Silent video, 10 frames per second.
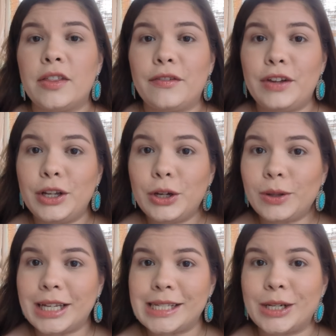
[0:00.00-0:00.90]
the video
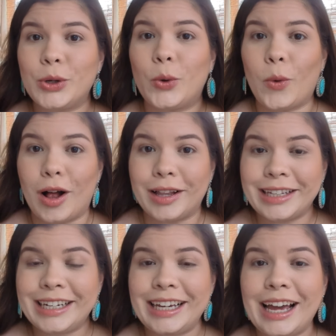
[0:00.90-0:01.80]
lesson
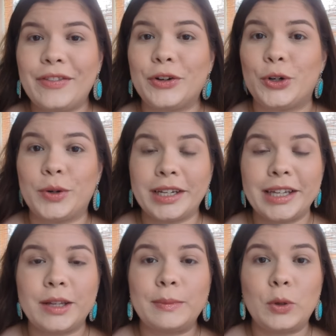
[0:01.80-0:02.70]
quality and the
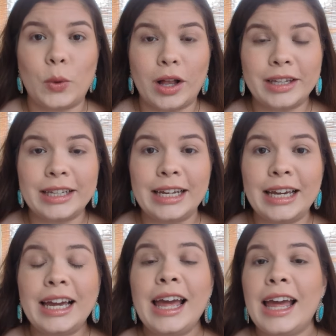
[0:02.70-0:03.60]
curriculum
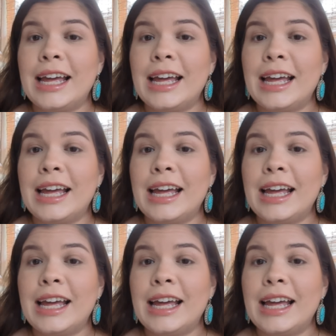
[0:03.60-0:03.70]
quality